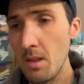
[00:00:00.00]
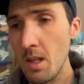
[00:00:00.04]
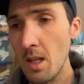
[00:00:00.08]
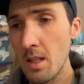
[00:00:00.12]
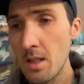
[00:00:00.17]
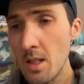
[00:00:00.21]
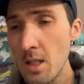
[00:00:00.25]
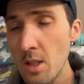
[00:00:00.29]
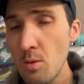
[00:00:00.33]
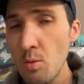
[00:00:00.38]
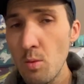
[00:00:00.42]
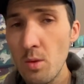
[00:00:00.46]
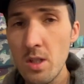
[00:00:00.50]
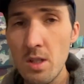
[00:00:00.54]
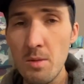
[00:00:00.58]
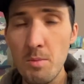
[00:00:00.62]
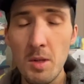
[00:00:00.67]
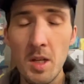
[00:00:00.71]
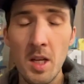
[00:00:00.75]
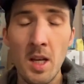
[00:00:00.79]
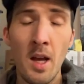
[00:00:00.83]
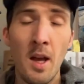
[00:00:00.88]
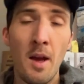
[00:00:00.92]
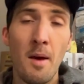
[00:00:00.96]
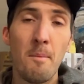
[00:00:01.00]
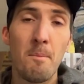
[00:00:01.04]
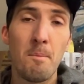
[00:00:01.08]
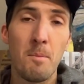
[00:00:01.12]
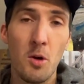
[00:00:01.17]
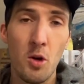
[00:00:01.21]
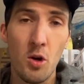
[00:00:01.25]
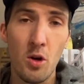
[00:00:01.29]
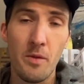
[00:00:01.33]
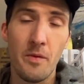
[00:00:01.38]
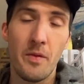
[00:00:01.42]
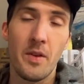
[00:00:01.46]
This one, to me,
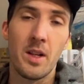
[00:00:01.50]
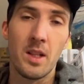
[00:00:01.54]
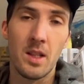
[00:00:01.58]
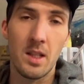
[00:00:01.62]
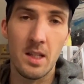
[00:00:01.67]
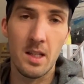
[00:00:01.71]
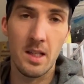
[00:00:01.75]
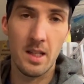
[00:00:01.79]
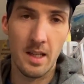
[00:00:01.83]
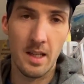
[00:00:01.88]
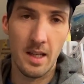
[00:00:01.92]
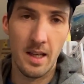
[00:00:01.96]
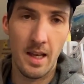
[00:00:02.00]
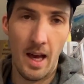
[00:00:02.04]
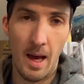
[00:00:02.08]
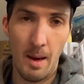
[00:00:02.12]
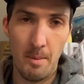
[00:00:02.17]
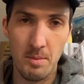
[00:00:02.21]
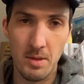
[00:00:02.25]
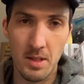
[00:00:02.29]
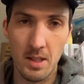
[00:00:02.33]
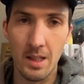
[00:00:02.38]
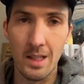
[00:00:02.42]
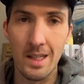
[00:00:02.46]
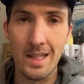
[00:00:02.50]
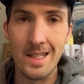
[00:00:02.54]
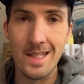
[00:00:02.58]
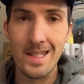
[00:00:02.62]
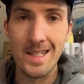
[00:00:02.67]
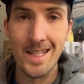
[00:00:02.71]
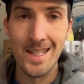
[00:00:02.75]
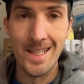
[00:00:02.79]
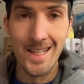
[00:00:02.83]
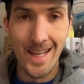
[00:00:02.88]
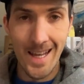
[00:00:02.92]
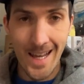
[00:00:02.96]
perfectly encapsulates
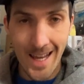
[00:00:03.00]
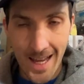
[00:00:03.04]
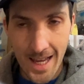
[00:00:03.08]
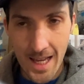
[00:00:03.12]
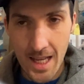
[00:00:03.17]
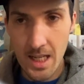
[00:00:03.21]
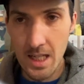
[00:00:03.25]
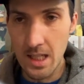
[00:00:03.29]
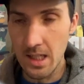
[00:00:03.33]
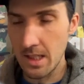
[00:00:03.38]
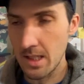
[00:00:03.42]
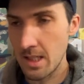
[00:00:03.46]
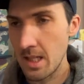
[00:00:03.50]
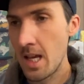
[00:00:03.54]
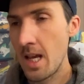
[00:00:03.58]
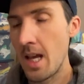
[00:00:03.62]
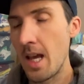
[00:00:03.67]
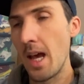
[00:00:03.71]
the 80s.